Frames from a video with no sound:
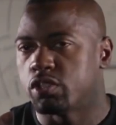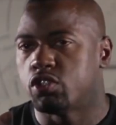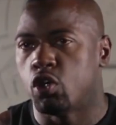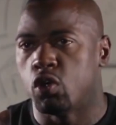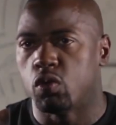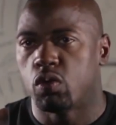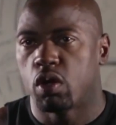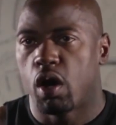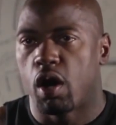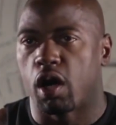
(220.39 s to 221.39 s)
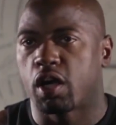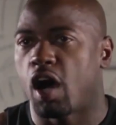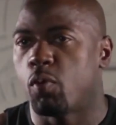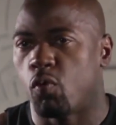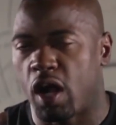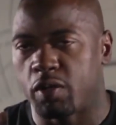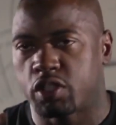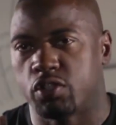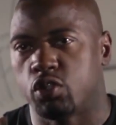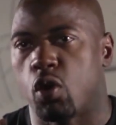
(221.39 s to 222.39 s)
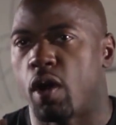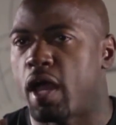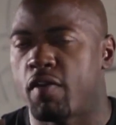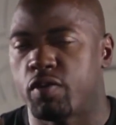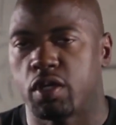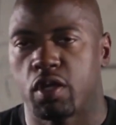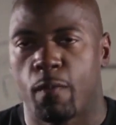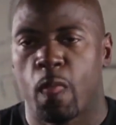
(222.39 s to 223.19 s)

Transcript: just do a couple reps because you're going heavy.